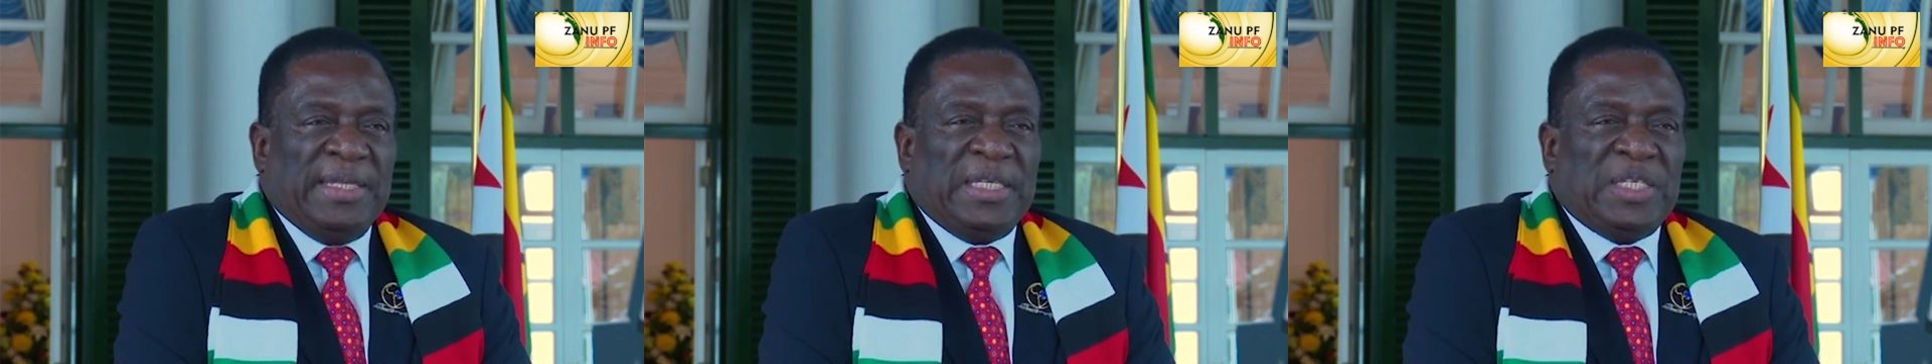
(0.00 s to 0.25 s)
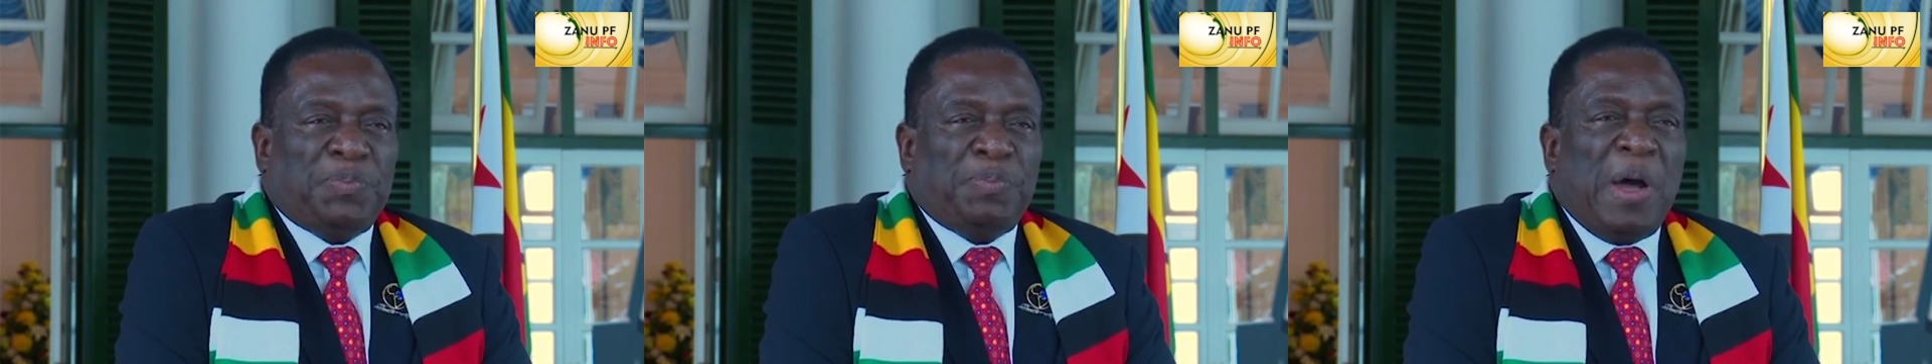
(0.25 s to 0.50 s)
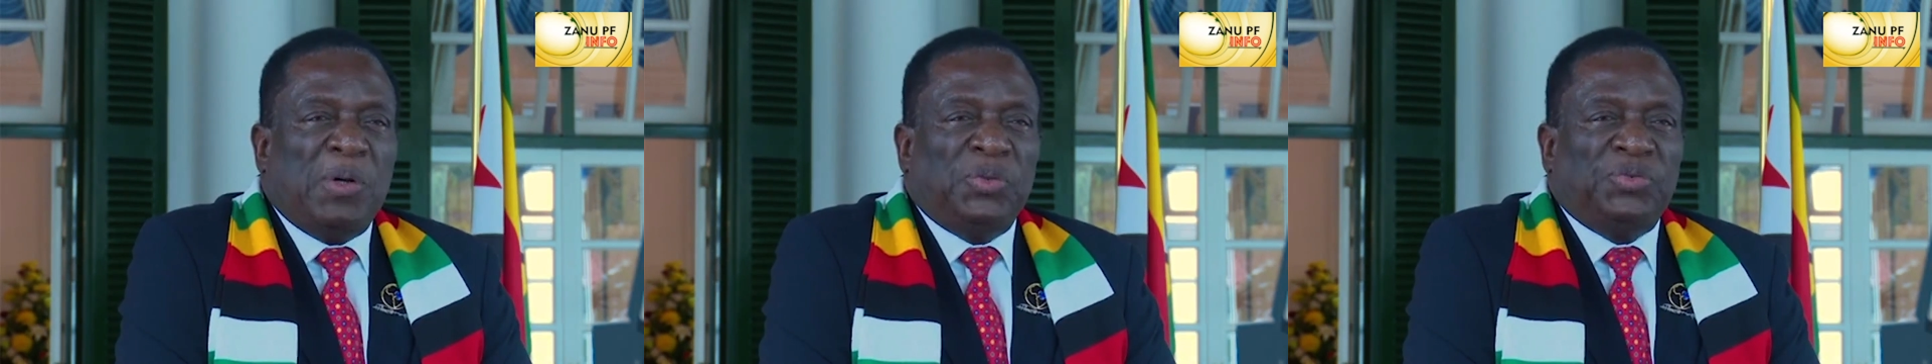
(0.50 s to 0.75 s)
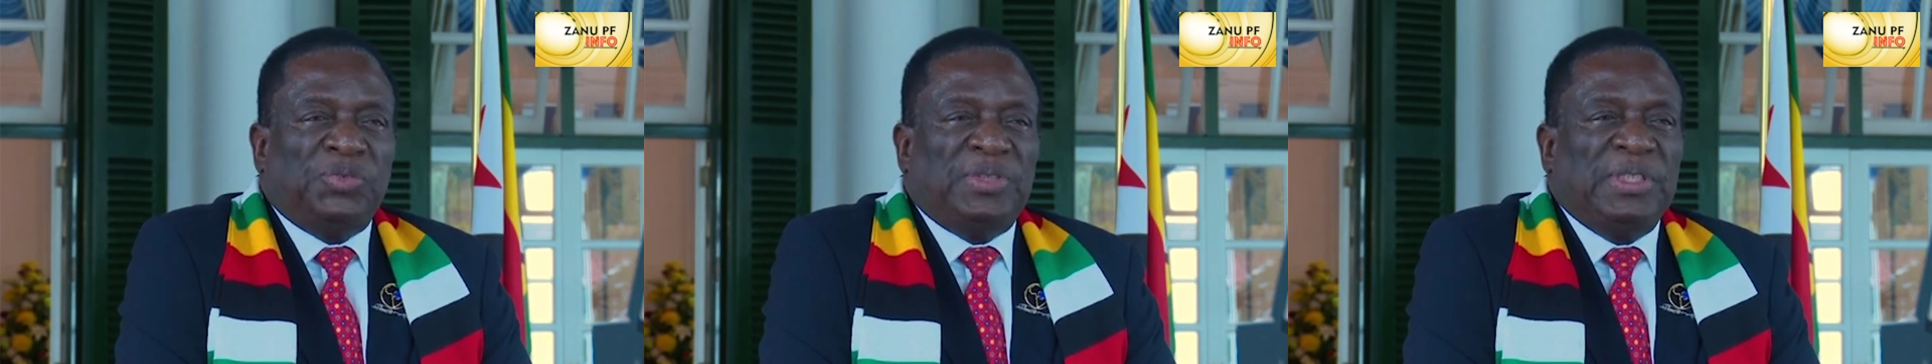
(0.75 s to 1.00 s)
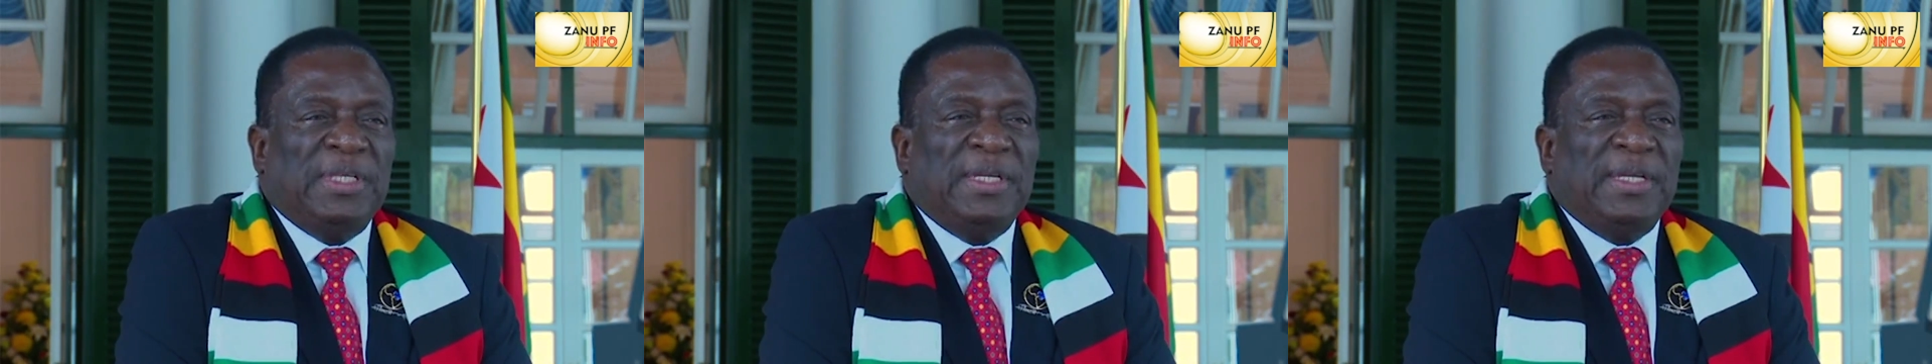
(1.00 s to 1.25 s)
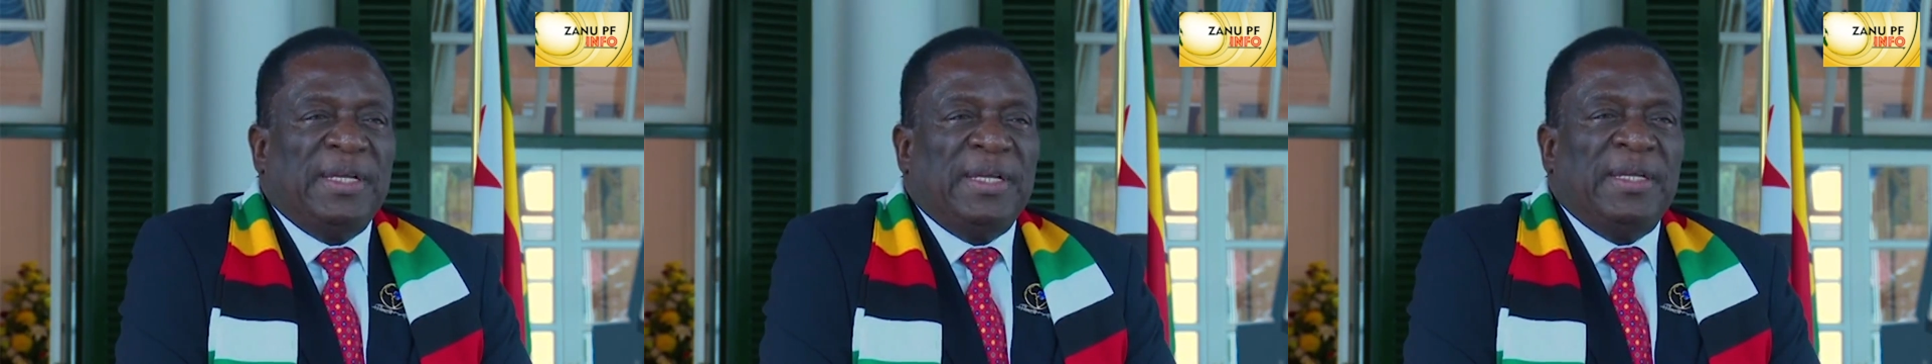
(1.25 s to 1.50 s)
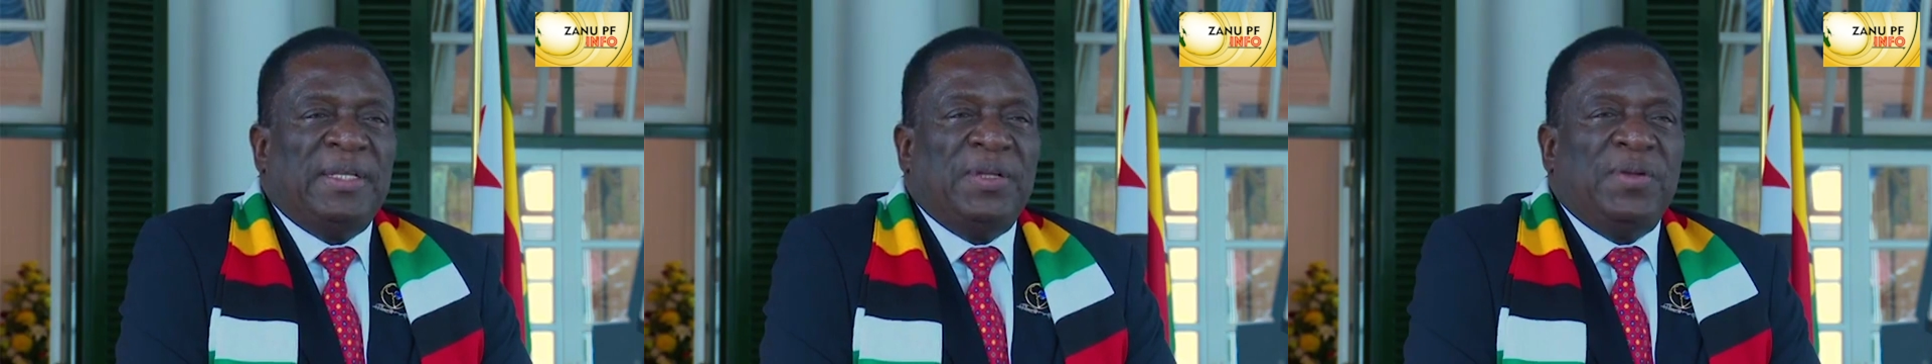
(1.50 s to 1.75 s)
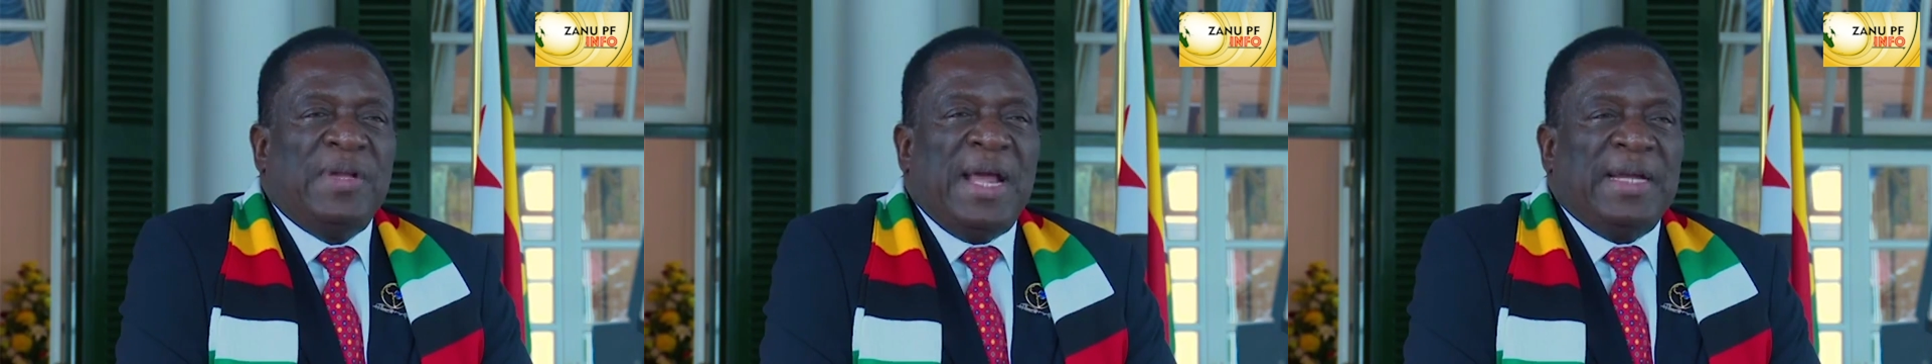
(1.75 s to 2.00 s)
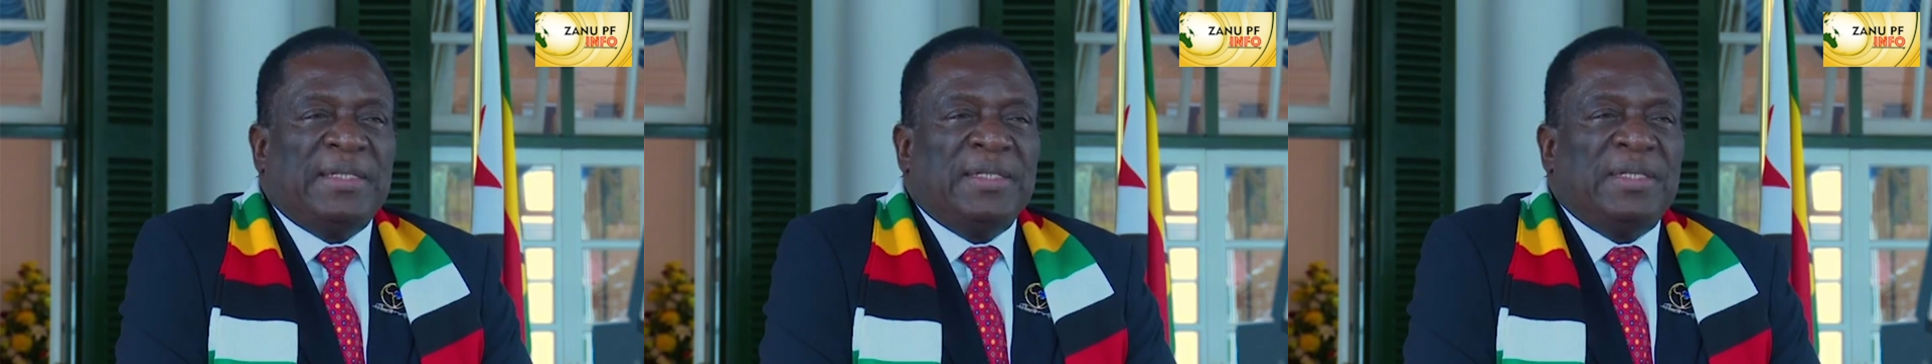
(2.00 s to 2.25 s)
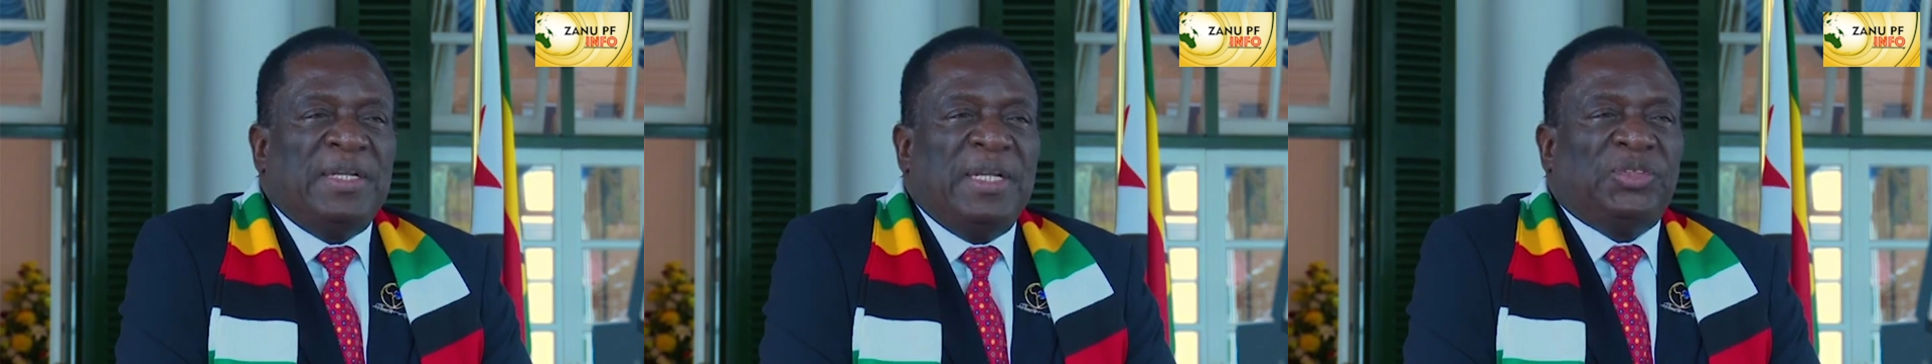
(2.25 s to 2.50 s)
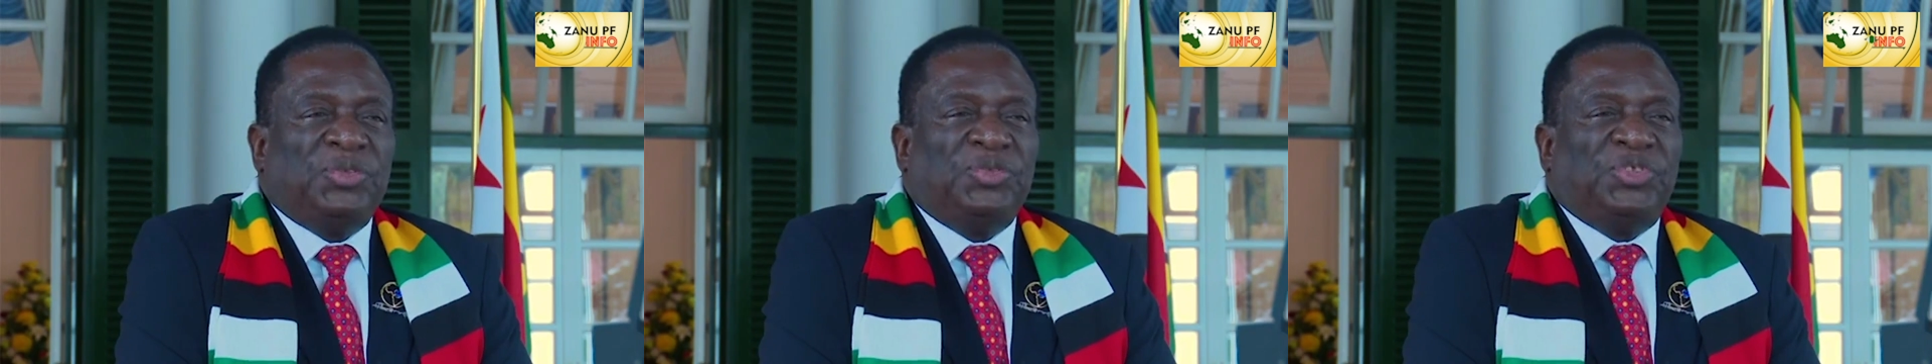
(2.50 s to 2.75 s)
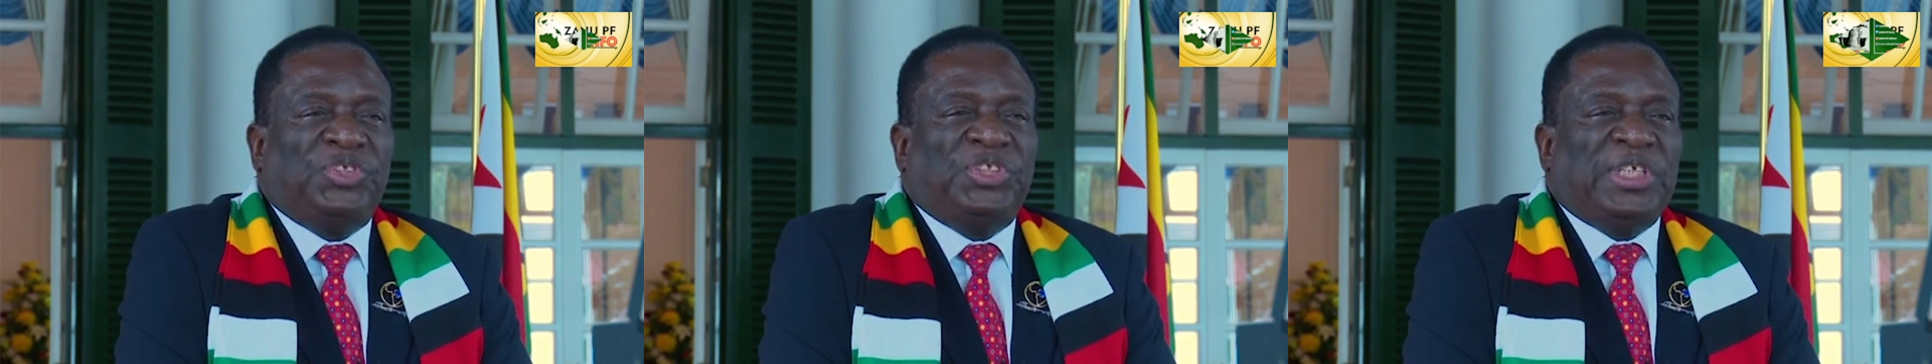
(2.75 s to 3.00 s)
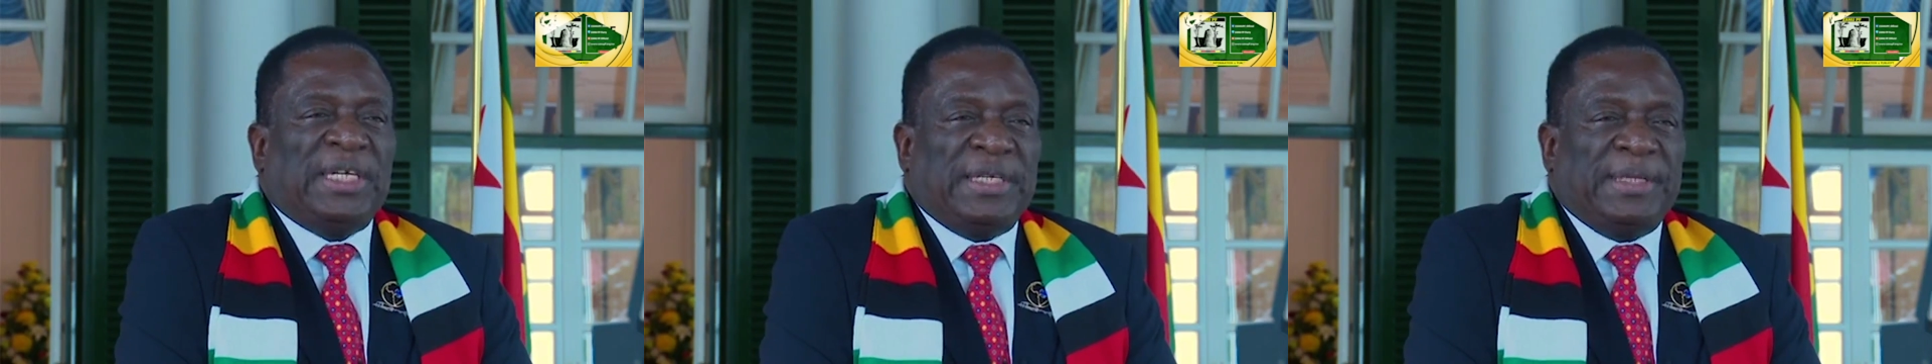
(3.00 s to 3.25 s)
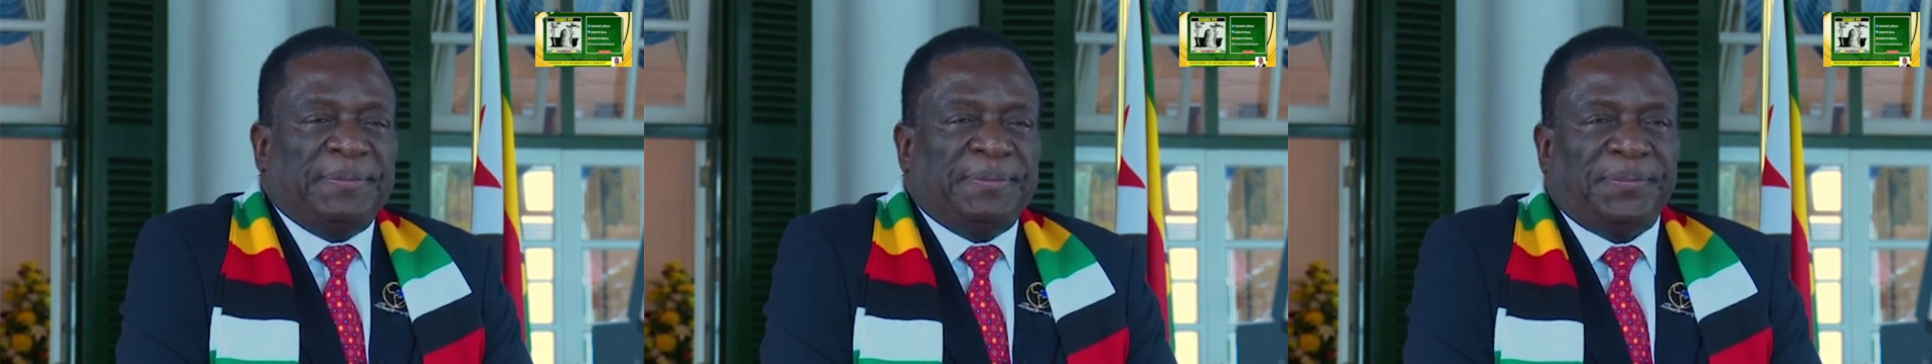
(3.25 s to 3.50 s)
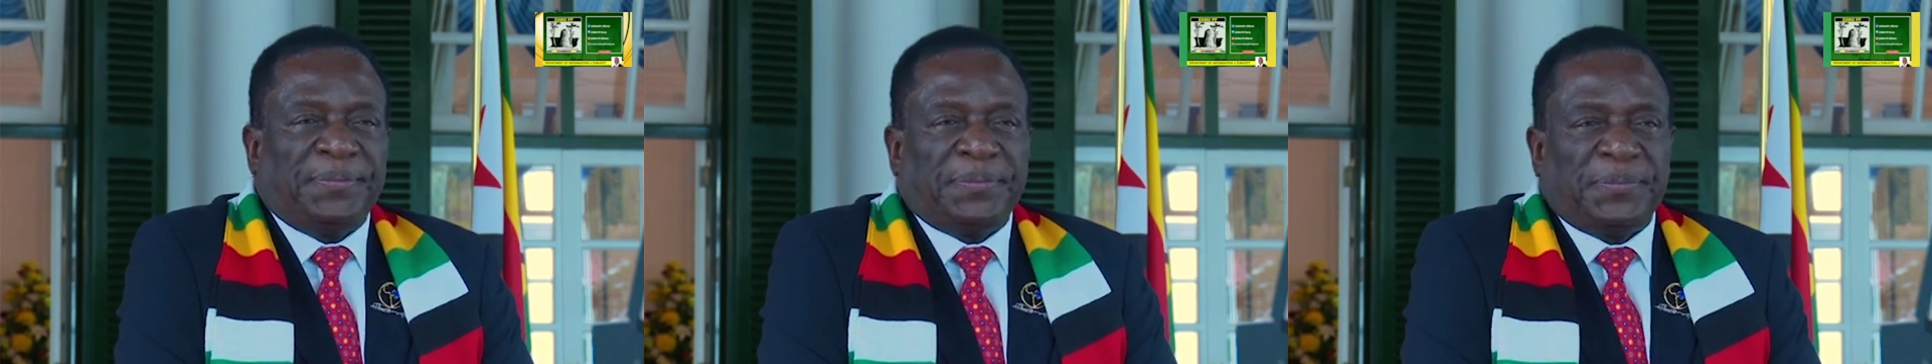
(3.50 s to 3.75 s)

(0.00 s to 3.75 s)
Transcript: as espoused in the United Nations Charter.